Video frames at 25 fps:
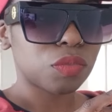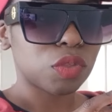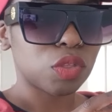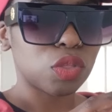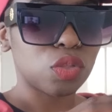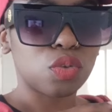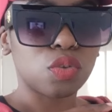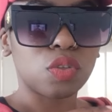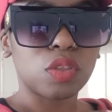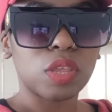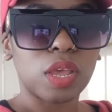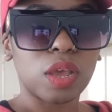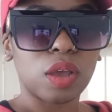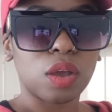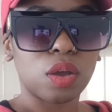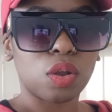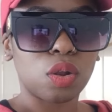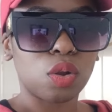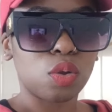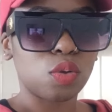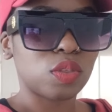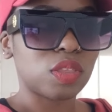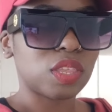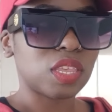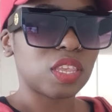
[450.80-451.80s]
those
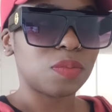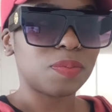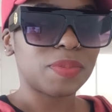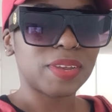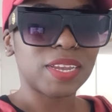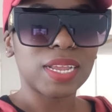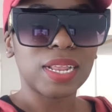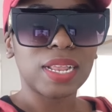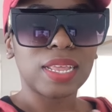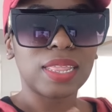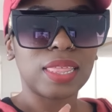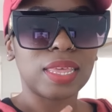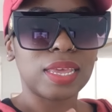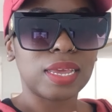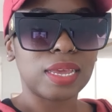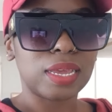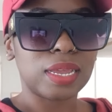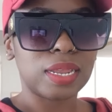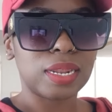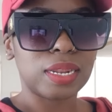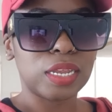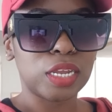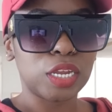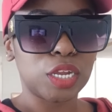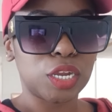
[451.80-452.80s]
clothes, especially the
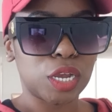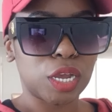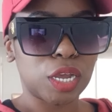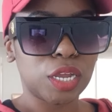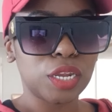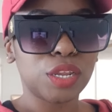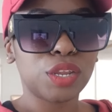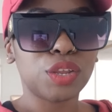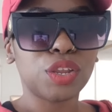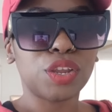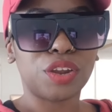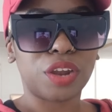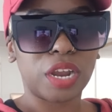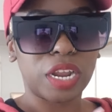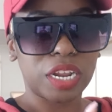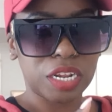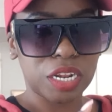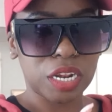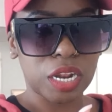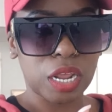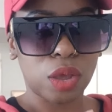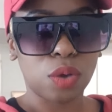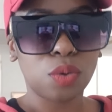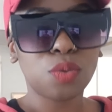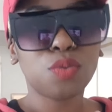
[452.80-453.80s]
t-shirt right
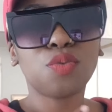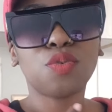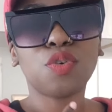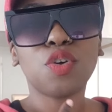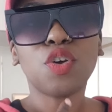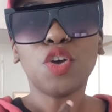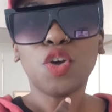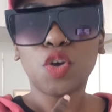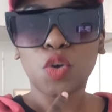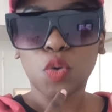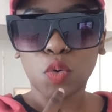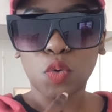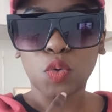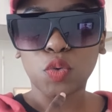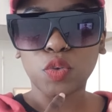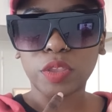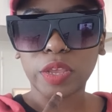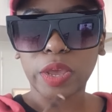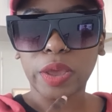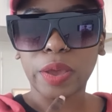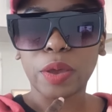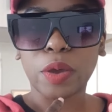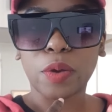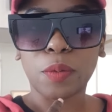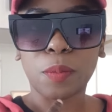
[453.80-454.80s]
now, because
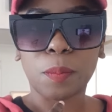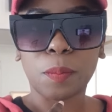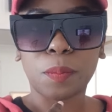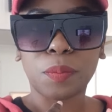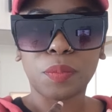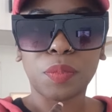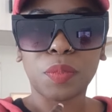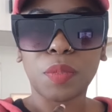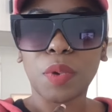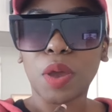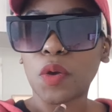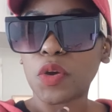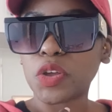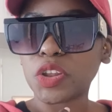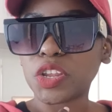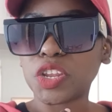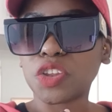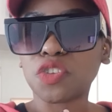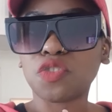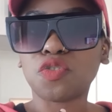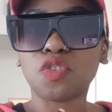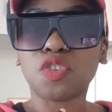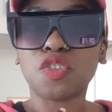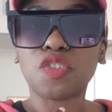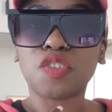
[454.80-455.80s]
I want it
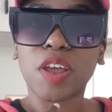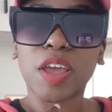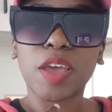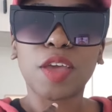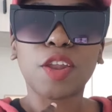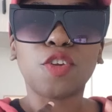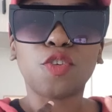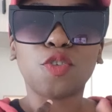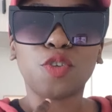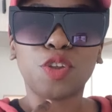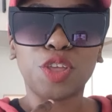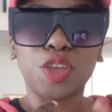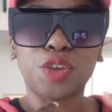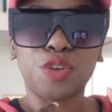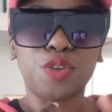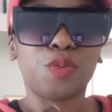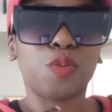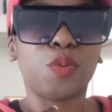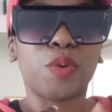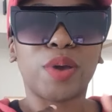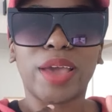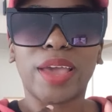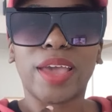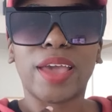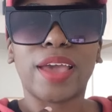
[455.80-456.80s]
to dry and don't
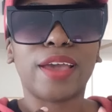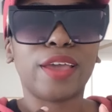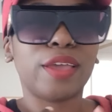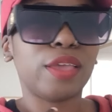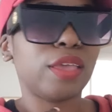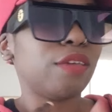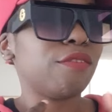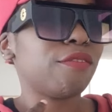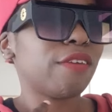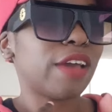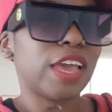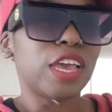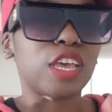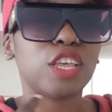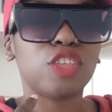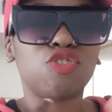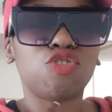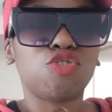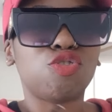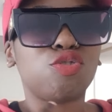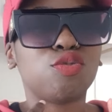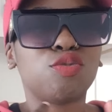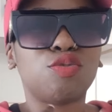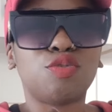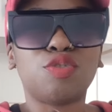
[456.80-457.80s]
wear
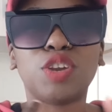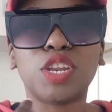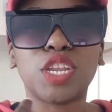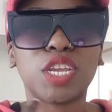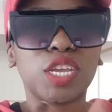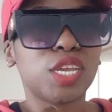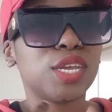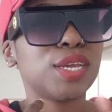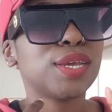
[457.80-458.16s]
it yoni.